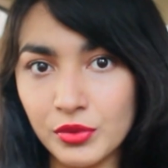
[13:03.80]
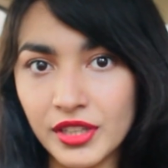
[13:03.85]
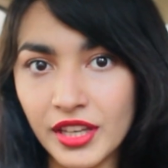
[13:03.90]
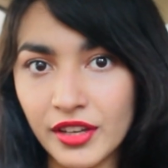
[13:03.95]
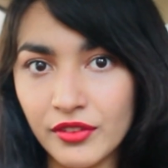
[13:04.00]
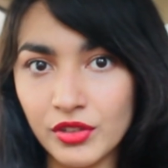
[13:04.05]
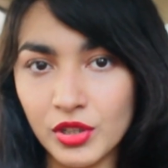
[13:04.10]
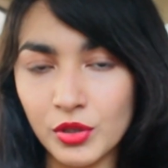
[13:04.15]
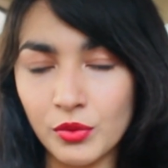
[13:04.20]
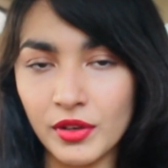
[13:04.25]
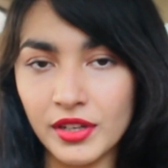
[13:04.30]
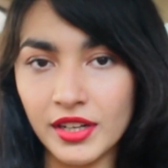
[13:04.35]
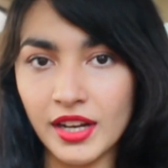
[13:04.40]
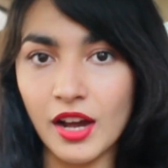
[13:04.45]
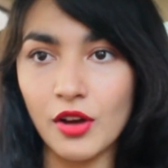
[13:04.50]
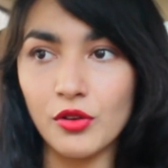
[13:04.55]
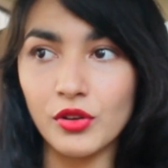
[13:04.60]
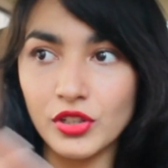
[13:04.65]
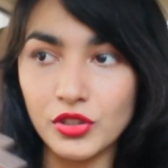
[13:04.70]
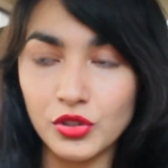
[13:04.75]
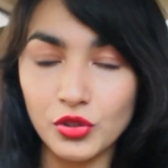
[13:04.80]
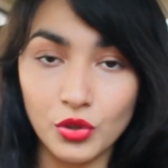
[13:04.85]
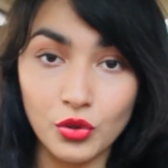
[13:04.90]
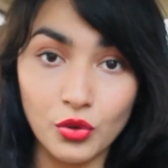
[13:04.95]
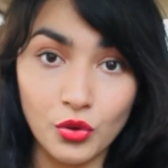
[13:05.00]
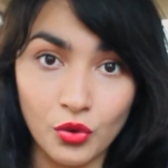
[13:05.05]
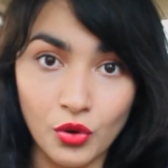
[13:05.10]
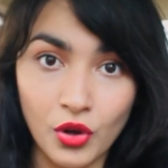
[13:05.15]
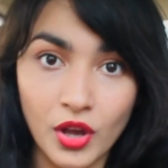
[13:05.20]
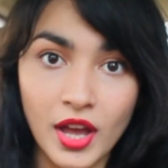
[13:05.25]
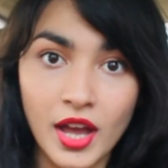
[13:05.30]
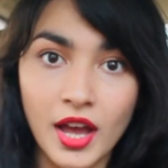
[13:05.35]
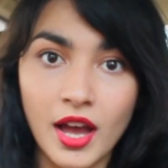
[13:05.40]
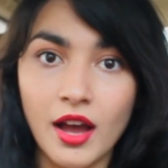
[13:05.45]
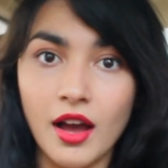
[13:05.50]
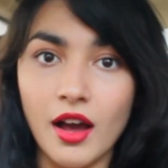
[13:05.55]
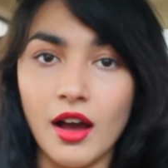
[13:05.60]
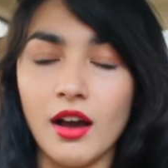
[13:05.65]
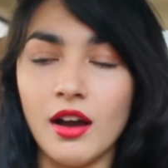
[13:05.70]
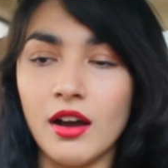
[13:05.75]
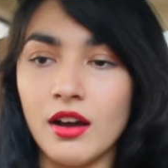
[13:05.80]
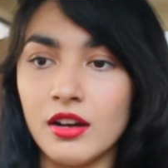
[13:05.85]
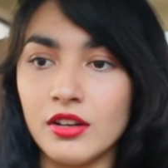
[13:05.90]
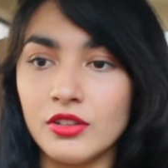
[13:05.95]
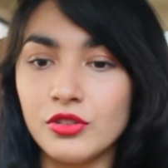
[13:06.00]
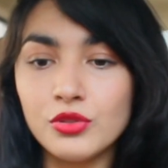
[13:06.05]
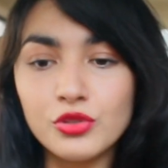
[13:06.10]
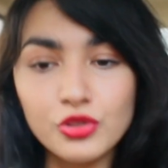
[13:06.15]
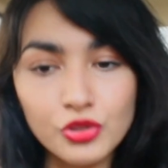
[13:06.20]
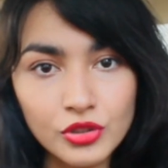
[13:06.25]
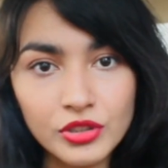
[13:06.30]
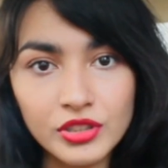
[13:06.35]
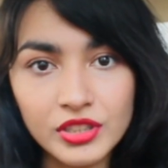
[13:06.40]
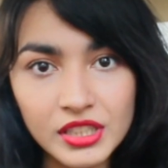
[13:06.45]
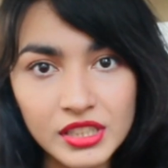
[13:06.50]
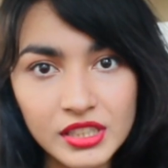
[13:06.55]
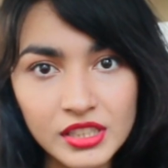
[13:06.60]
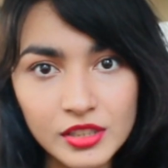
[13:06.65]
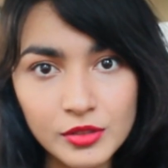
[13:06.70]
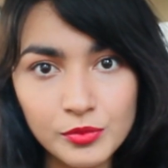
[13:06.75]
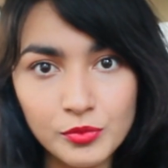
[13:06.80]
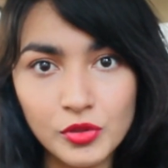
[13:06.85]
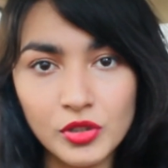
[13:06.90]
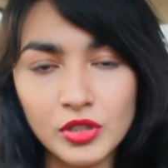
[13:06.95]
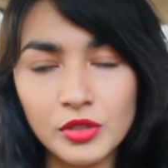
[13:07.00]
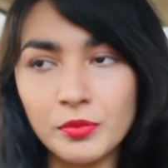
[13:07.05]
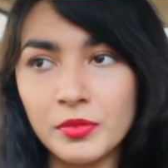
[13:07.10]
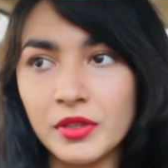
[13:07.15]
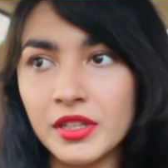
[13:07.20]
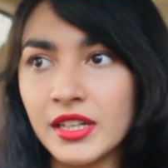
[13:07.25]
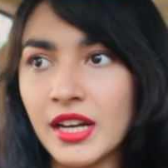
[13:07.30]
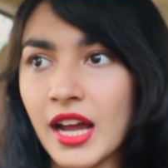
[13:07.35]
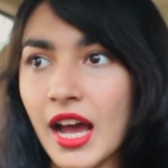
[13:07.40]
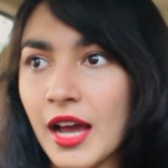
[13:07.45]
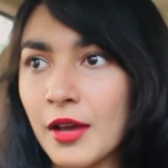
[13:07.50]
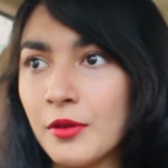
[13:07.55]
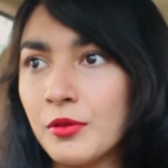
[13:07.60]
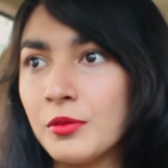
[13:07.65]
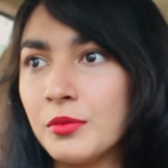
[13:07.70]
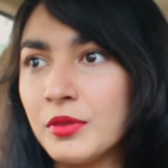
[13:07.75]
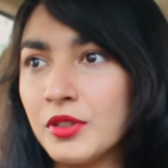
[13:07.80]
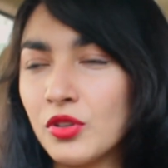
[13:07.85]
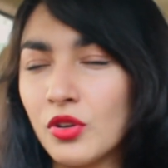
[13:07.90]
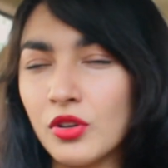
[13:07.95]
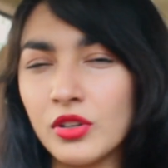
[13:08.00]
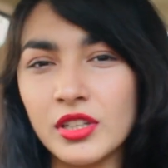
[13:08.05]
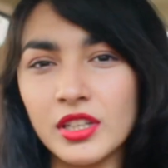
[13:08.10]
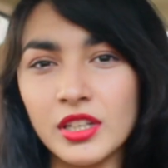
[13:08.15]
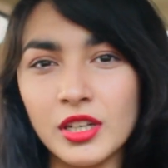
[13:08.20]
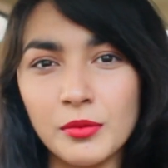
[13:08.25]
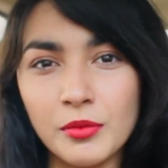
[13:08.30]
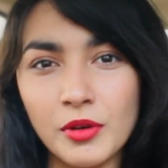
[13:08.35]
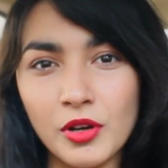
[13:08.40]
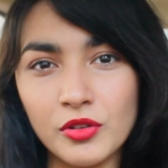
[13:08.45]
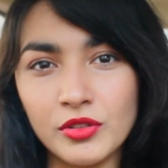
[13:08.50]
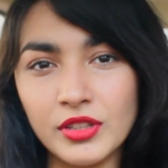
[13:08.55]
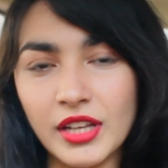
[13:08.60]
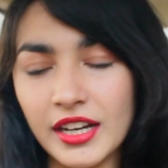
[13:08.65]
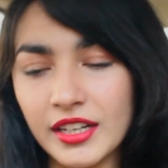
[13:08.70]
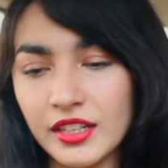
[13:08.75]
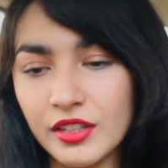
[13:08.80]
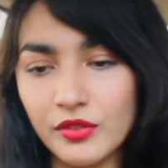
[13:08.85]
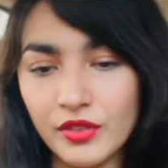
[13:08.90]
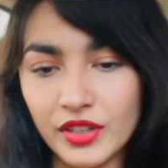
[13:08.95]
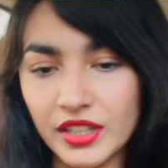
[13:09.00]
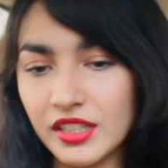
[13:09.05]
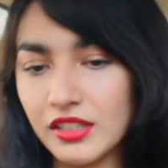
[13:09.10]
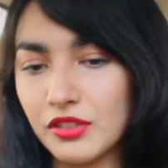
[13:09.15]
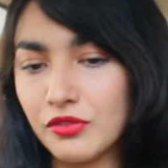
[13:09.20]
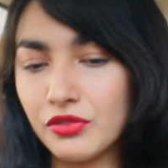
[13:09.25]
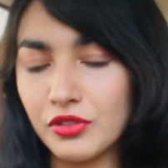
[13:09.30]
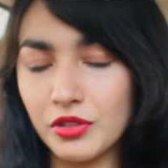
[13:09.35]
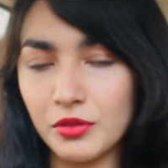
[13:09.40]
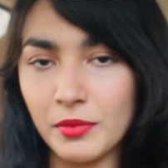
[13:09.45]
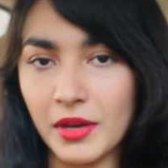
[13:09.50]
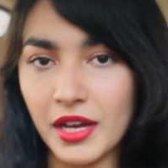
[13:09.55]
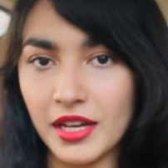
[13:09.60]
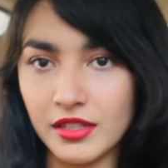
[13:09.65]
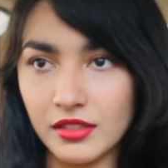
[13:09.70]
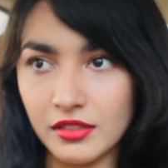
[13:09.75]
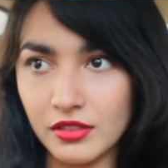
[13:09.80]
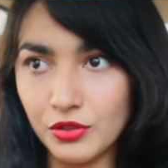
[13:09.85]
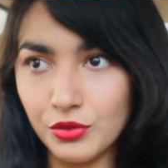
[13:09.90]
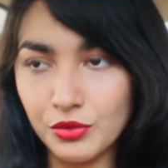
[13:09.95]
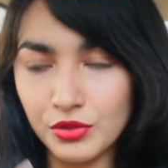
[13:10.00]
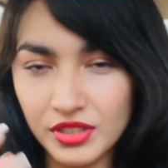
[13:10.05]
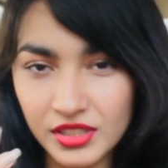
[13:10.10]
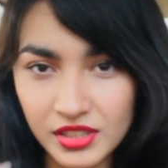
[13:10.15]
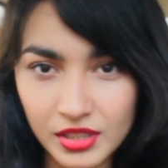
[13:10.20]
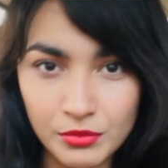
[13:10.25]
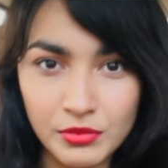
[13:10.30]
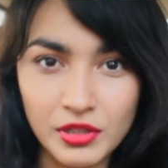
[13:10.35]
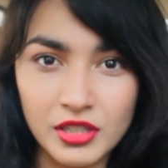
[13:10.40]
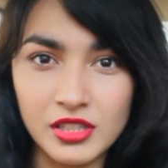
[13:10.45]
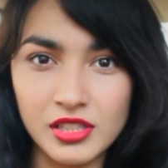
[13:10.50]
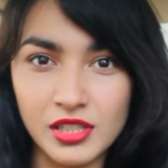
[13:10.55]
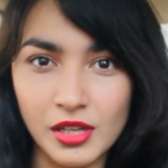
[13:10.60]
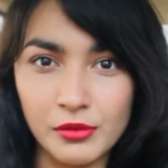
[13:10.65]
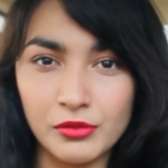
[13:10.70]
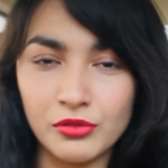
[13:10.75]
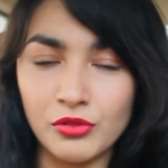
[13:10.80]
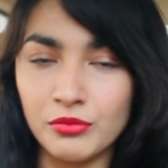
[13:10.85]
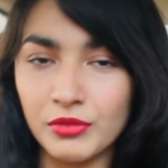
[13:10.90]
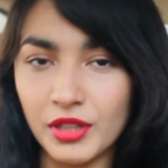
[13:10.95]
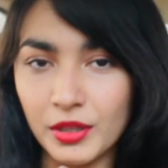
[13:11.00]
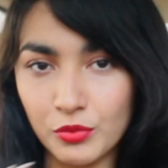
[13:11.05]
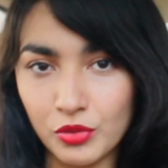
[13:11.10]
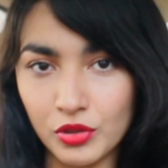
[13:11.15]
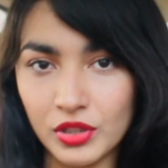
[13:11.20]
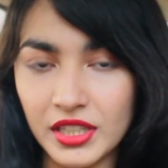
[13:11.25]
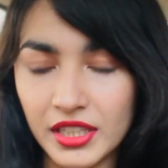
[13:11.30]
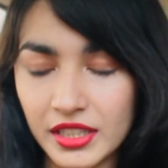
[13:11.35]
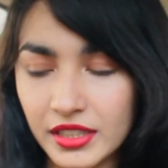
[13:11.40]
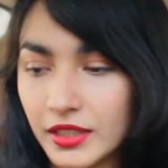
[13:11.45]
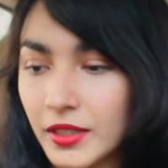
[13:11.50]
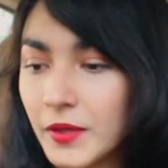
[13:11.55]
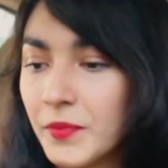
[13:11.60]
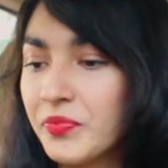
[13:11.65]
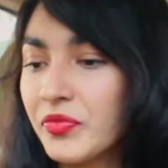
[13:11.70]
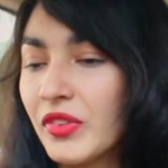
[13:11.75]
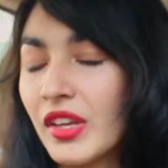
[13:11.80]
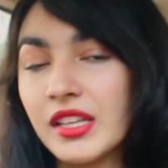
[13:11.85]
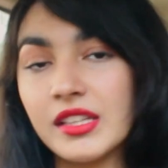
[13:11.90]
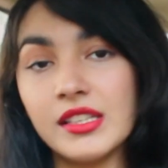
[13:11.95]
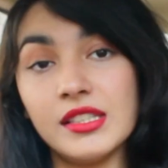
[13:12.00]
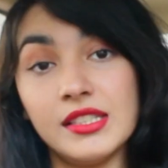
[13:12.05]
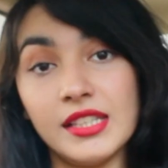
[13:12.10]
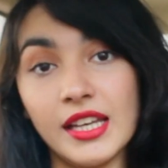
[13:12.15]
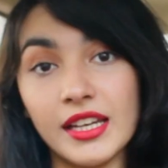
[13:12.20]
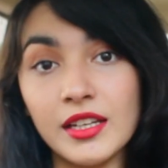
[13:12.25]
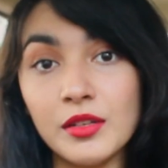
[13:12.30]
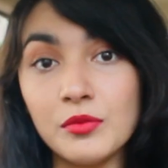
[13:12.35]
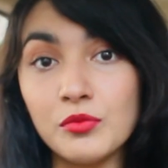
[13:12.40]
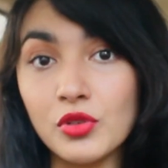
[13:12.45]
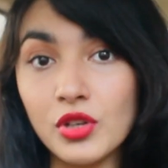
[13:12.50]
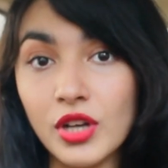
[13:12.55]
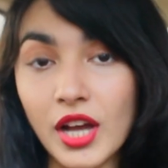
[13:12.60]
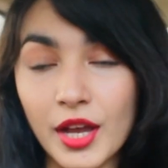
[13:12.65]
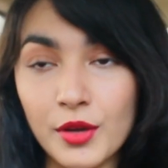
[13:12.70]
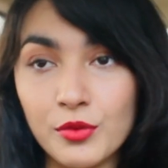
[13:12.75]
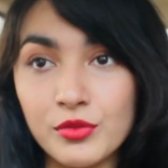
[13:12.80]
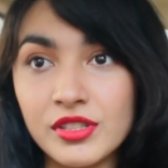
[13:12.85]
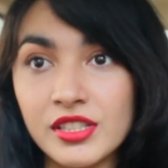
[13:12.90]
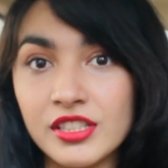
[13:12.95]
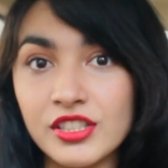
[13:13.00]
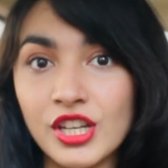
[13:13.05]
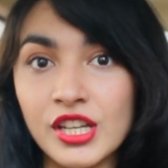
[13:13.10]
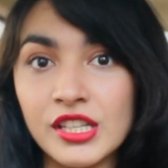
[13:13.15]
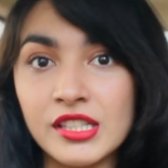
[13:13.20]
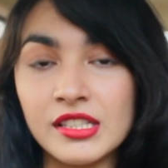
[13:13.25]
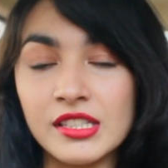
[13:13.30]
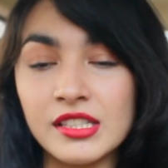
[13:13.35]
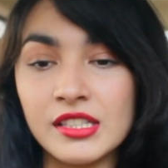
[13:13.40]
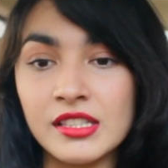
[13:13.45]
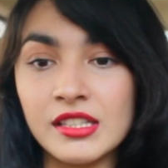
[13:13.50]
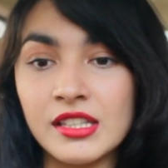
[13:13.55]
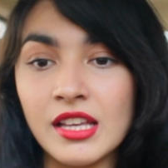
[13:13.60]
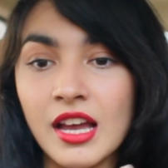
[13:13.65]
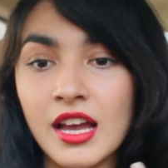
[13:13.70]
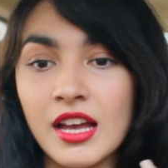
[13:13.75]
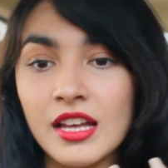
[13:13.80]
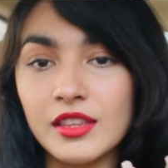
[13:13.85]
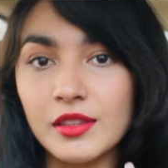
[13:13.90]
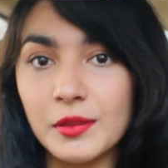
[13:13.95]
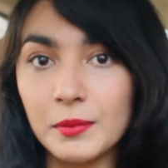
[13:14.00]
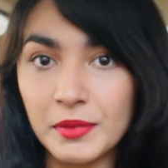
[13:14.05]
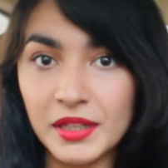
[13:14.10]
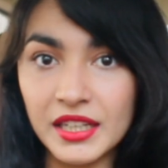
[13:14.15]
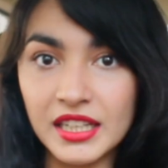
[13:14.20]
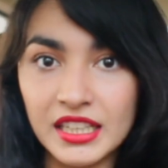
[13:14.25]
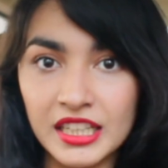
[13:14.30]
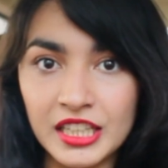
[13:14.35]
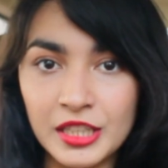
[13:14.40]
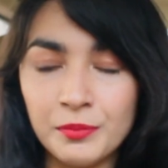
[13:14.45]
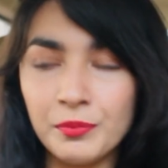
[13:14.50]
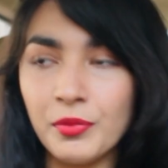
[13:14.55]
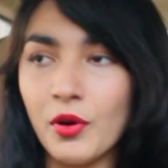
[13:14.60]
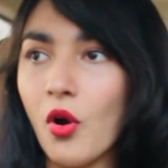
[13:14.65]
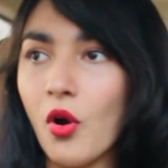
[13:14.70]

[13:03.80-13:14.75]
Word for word: with everyone, and how can you grow. Uh, you should read this book, but I will be talking about that in a very different manner, using some concepts from that book later. The second book I would suggest is The Big Leap.